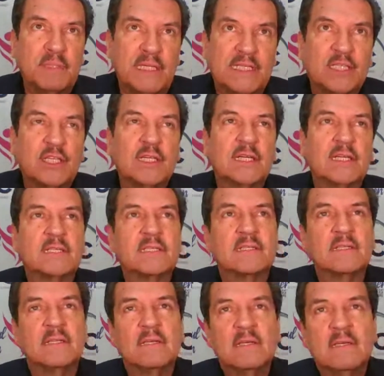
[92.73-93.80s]

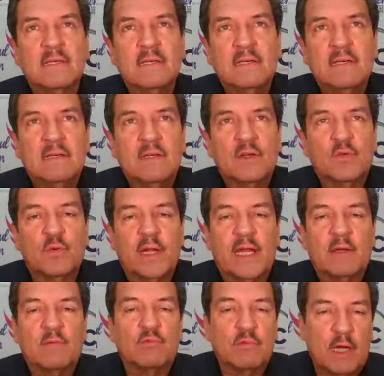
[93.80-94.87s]
beaches,
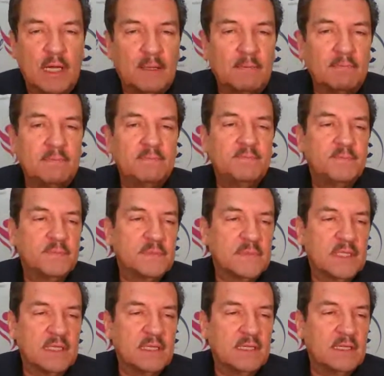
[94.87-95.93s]
great rum,
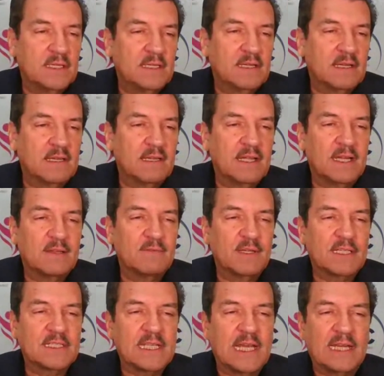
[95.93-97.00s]
and a lot of
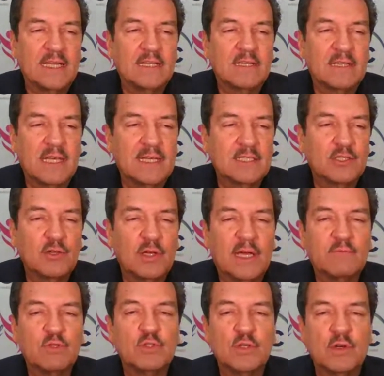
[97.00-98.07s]
exciting things, you
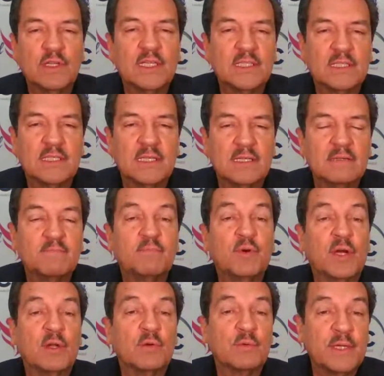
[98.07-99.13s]
have to join us in
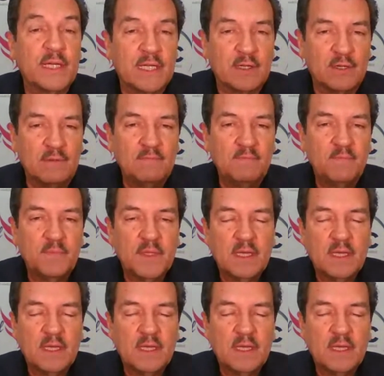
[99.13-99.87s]
Puerto Rico